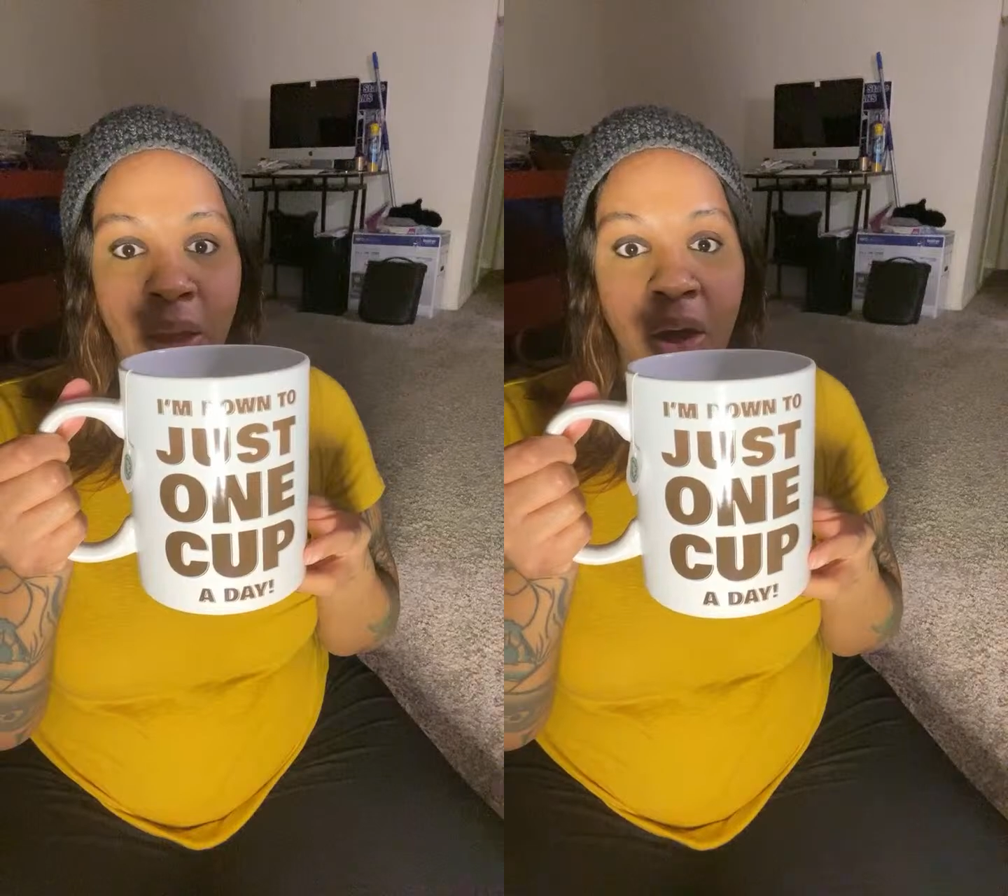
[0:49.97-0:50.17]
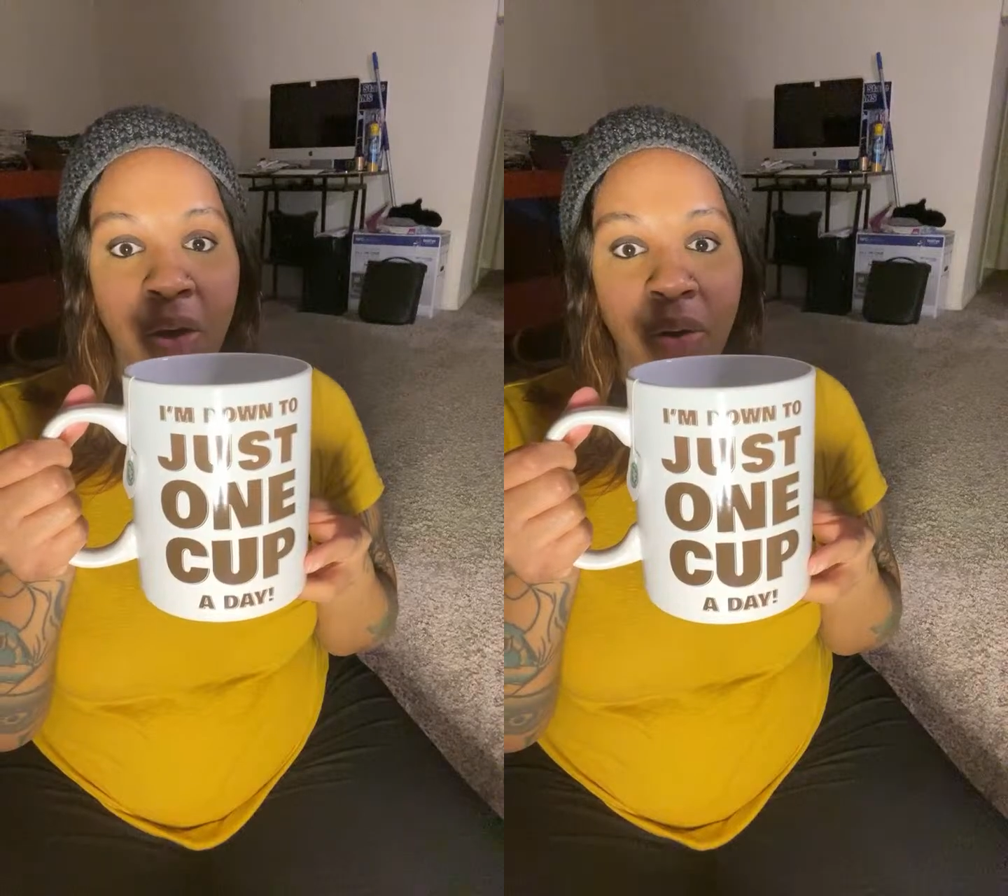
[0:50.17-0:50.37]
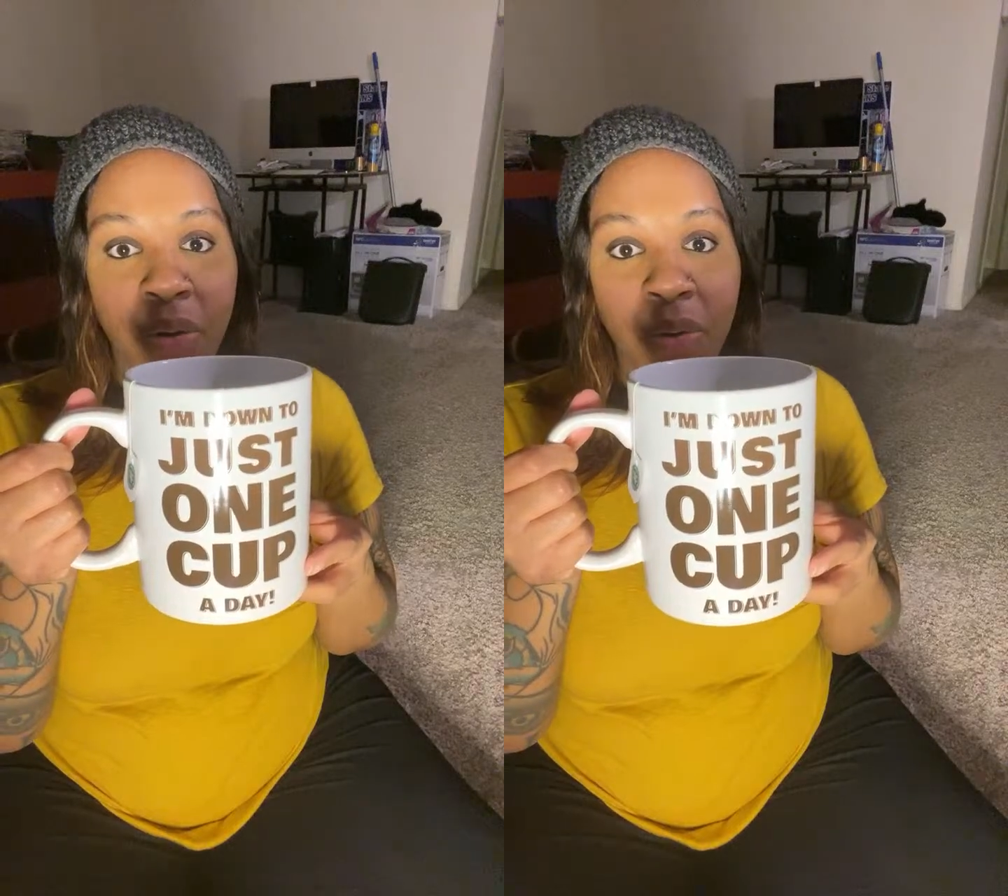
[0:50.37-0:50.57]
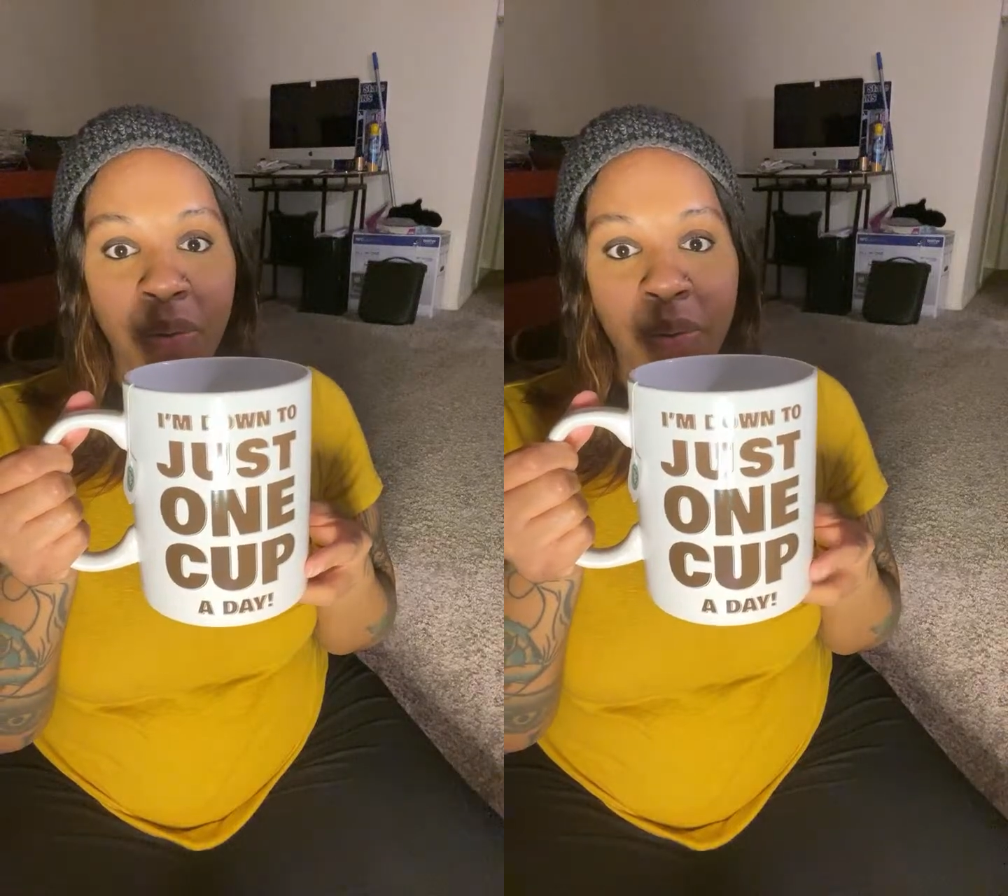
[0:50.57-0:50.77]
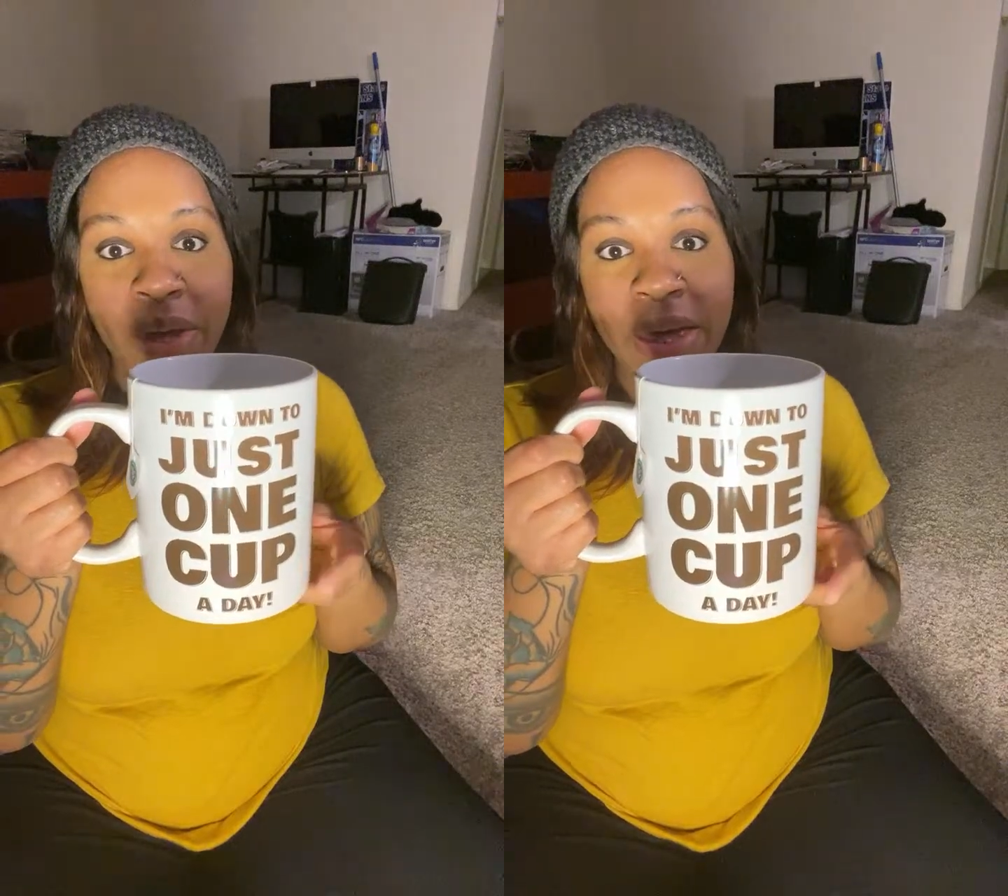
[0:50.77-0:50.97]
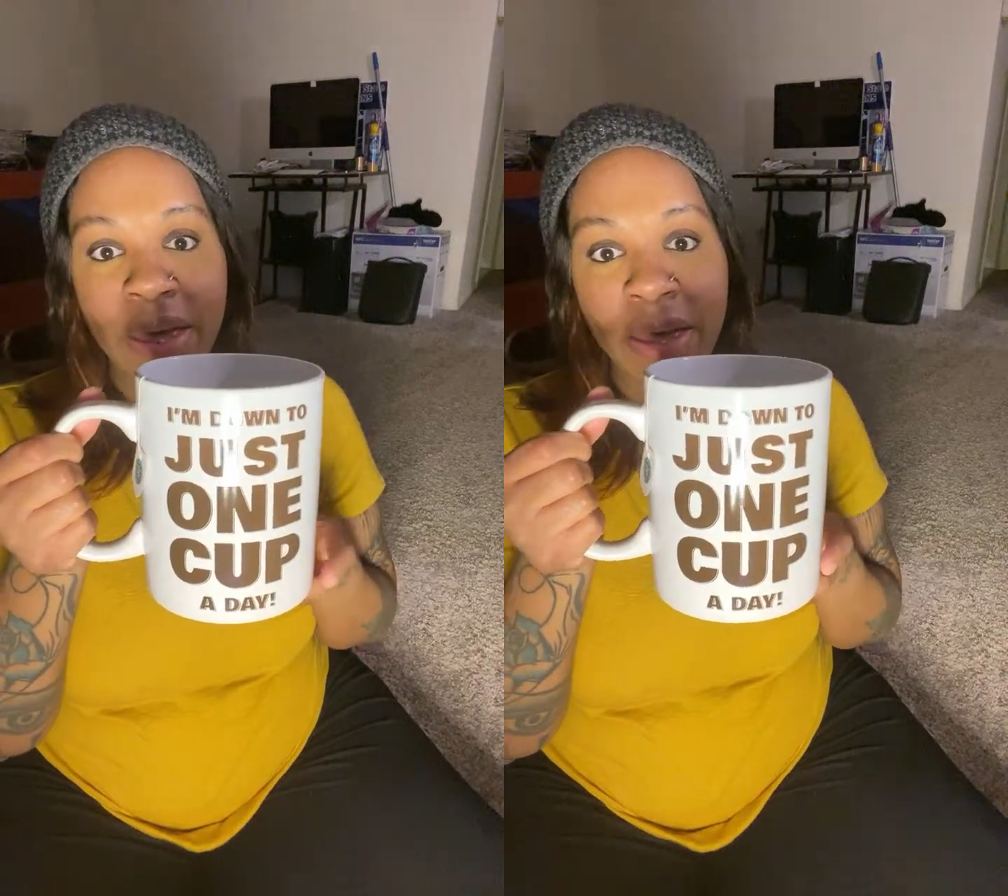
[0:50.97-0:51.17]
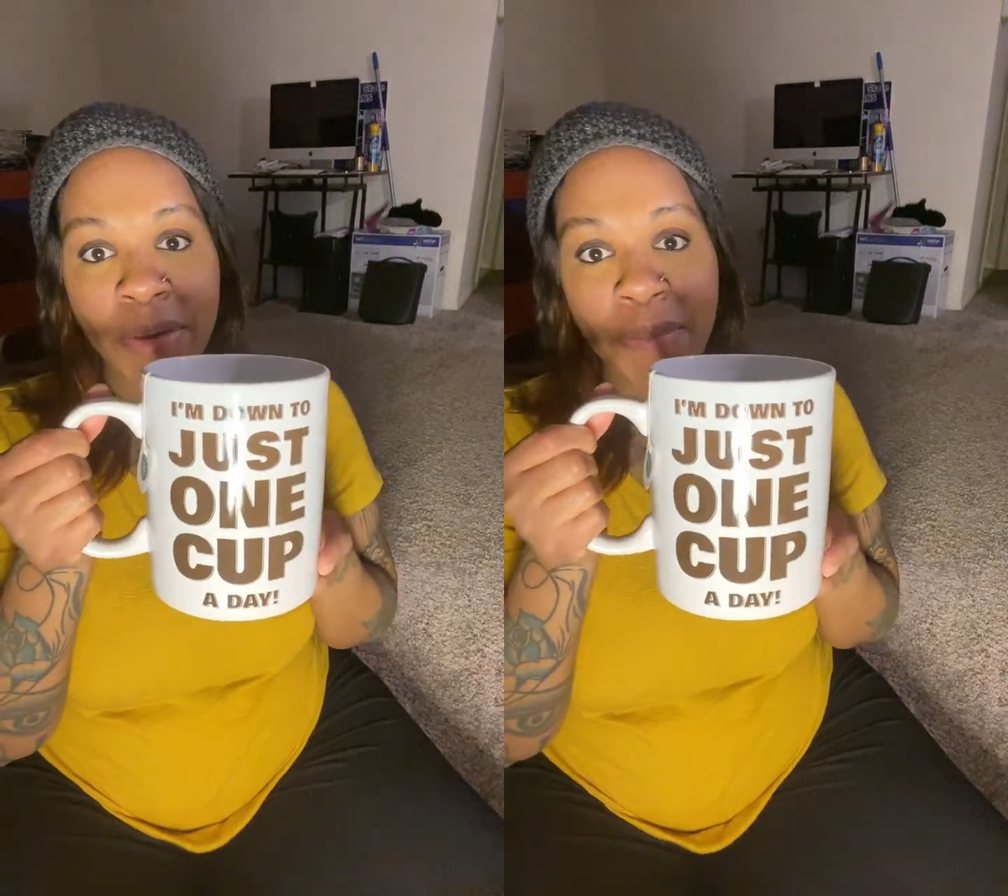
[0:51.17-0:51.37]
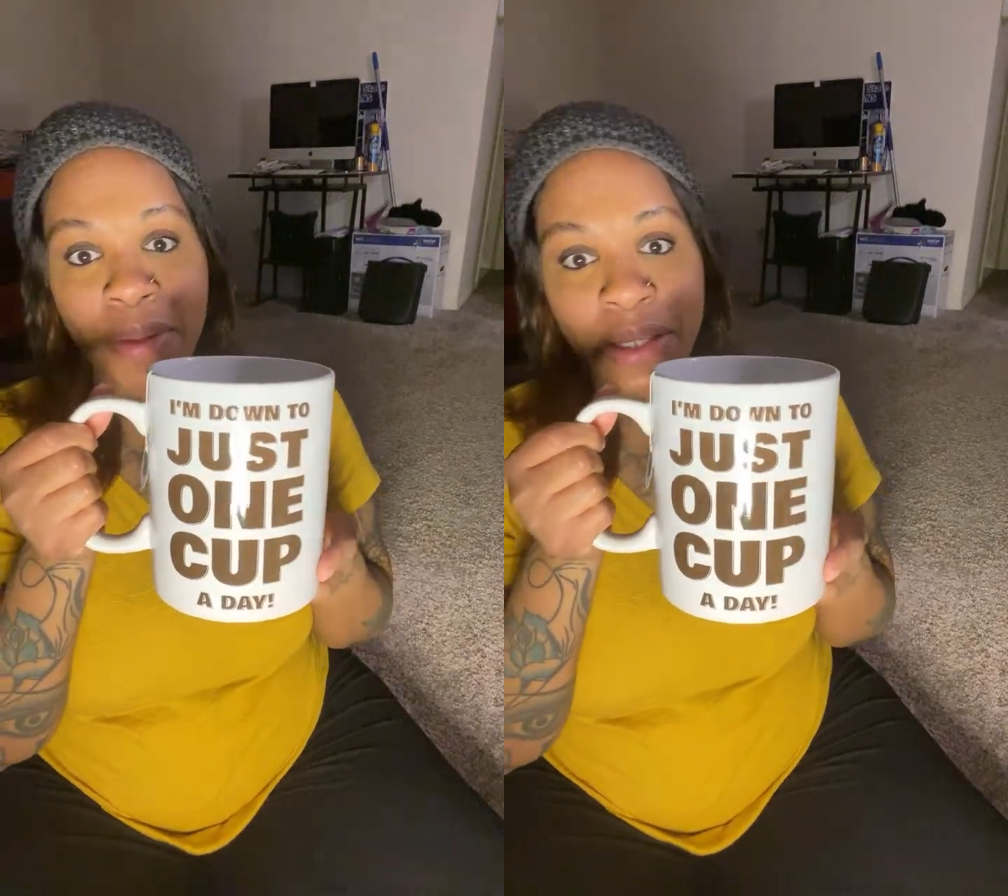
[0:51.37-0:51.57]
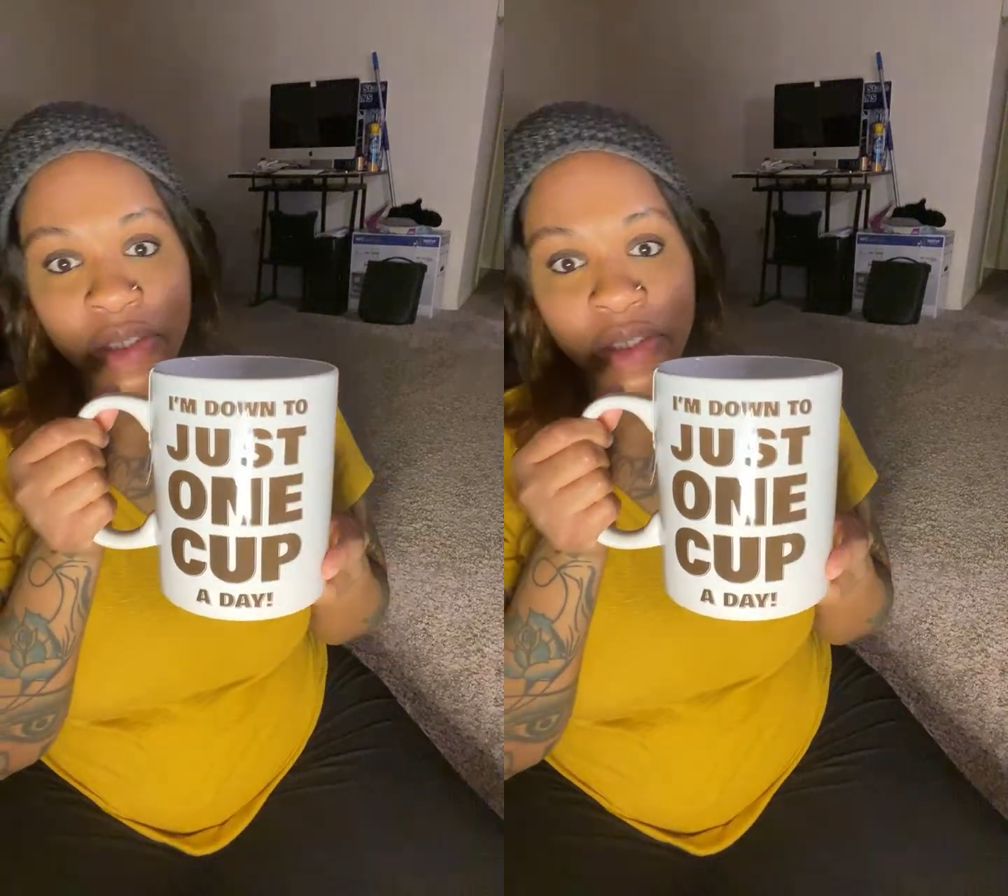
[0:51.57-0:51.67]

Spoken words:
OMG.